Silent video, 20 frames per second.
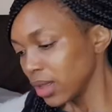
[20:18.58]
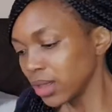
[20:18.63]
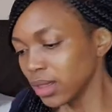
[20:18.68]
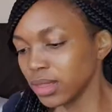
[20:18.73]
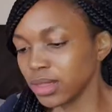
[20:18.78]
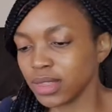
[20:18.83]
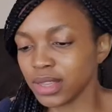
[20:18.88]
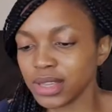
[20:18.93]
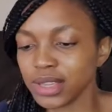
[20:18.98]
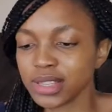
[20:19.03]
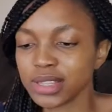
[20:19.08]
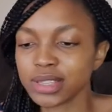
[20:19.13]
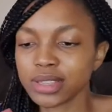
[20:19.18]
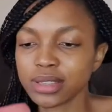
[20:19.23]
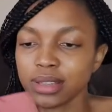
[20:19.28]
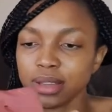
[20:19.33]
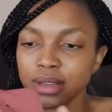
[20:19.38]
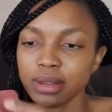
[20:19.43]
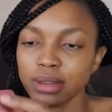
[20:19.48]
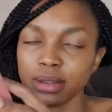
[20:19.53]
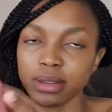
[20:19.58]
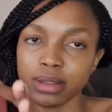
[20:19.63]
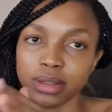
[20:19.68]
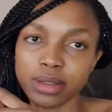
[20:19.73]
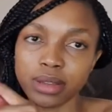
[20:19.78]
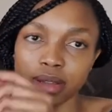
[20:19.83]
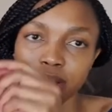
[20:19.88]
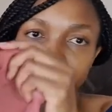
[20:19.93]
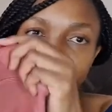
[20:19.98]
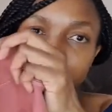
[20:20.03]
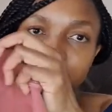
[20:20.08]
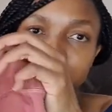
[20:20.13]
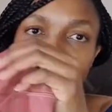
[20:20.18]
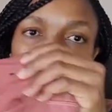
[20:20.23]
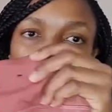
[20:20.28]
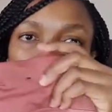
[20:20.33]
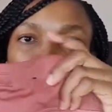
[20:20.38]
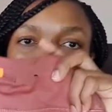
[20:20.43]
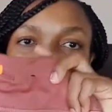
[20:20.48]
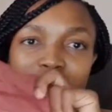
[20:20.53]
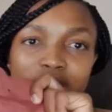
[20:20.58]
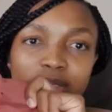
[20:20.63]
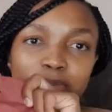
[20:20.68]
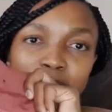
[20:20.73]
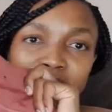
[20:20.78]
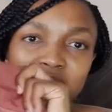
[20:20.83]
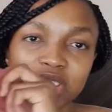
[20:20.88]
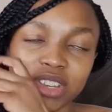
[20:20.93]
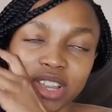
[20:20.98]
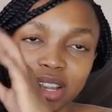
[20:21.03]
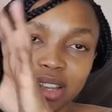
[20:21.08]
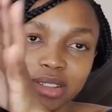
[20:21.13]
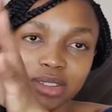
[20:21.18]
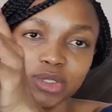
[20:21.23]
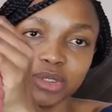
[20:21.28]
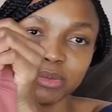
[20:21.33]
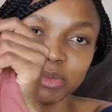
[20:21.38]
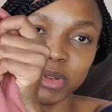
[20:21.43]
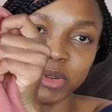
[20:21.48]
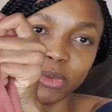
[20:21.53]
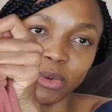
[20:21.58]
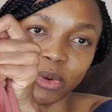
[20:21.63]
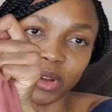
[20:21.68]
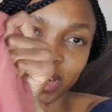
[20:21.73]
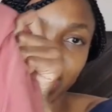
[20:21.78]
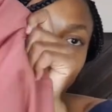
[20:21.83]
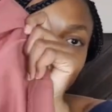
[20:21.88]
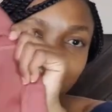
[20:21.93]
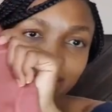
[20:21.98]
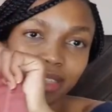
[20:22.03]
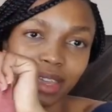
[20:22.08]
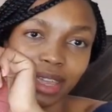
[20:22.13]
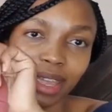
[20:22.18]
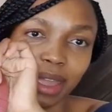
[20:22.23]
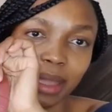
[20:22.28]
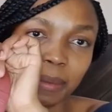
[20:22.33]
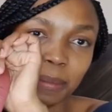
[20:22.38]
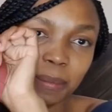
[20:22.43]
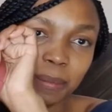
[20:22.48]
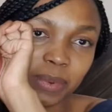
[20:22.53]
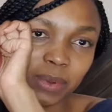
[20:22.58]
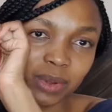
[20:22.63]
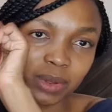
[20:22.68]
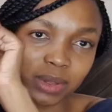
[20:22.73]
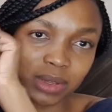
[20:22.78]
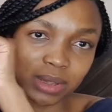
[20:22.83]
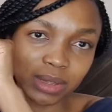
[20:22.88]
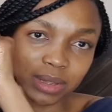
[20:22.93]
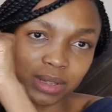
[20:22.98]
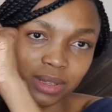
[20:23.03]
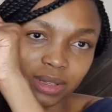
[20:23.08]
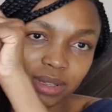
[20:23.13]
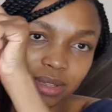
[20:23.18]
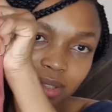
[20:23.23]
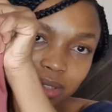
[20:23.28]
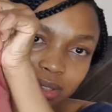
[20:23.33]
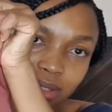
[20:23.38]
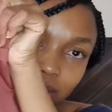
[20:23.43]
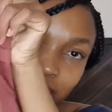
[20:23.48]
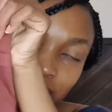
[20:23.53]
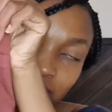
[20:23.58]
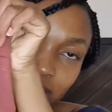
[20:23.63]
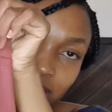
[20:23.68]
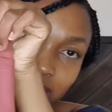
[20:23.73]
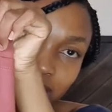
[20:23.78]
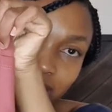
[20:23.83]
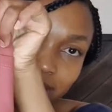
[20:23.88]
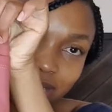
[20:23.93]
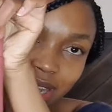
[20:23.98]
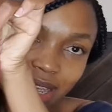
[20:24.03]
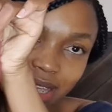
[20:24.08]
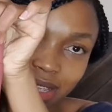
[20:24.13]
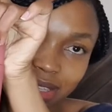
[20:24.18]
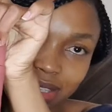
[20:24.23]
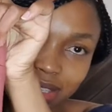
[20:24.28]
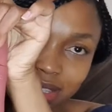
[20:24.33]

These were specially to be worn at the camp. So these tights